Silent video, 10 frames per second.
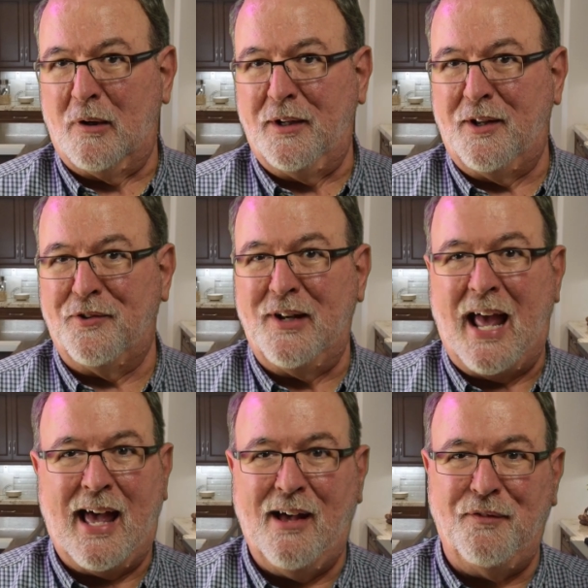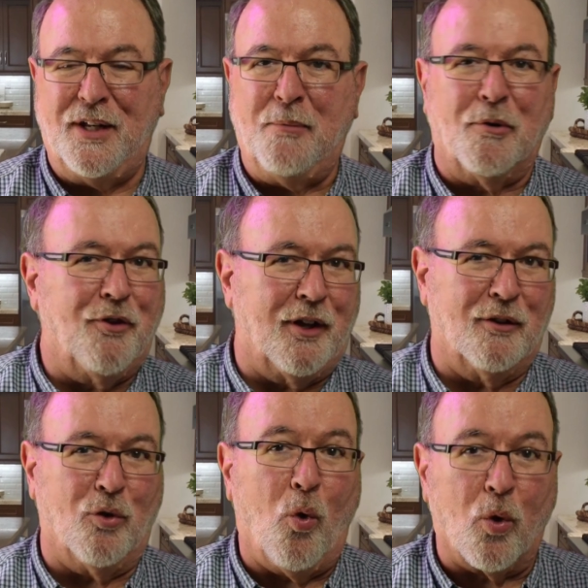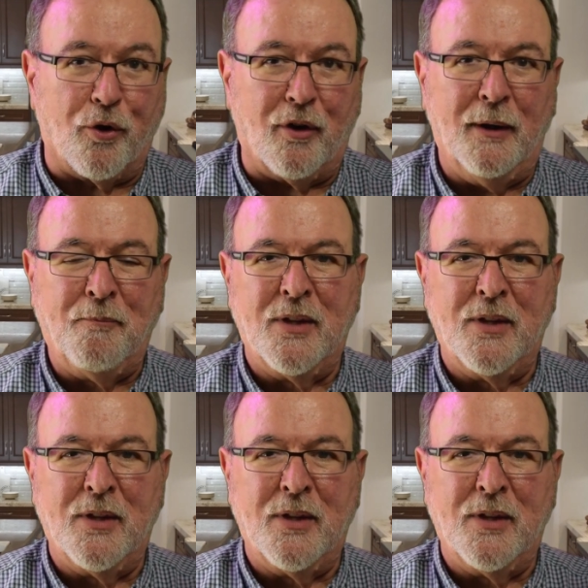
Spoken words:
It doesn't have any particular order,